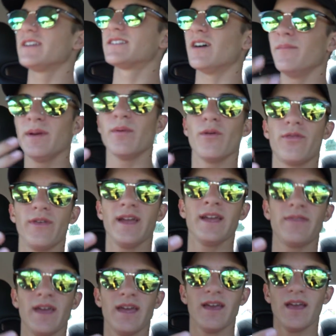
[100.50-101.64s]
like some people
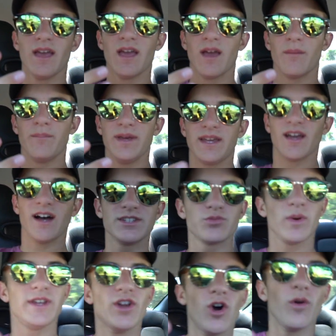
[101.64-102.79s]
think that because like, yeah,
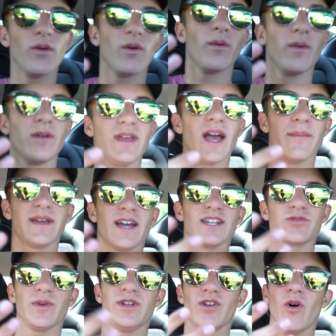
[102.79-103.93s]
we don't, yeah. yeah,
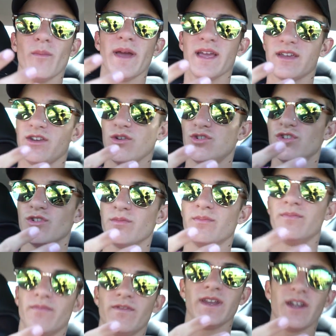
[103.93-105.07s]
because we don't make YouTube
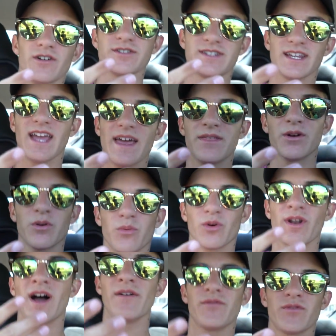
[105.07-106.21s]
videos together. We're
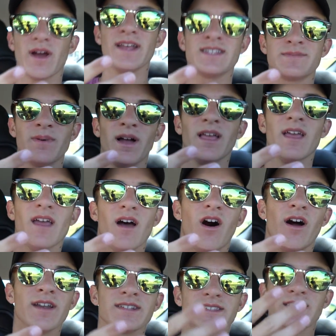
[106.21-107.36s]
not friends, but
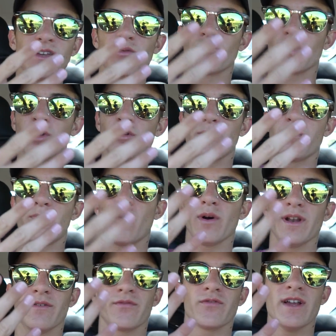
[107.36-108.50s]
honestly, the real
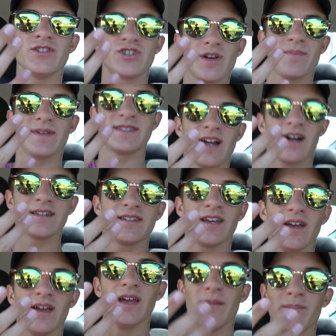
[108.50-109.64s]
point of friendship is not
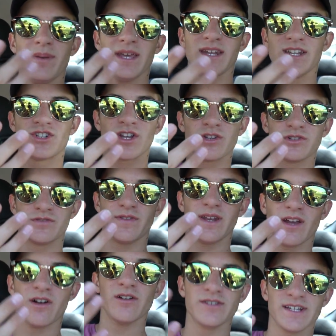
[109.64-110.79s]
to be in each other's
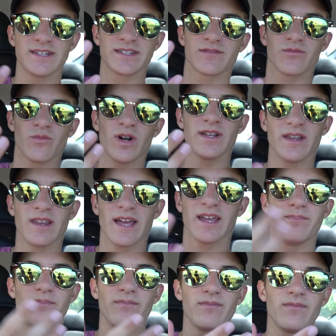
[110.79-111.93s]
videos. It's what like
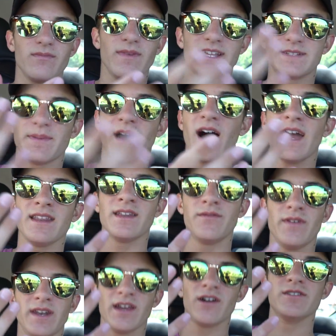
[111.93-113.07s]
it's behind the
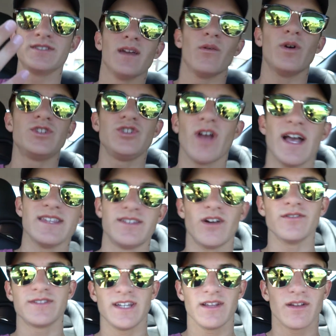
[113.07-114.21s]
videos. What you guys
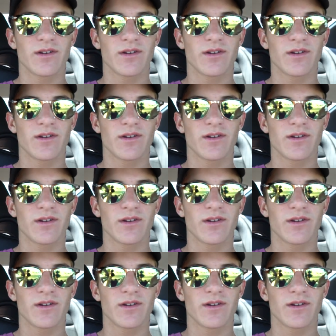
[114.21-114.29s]
don't see,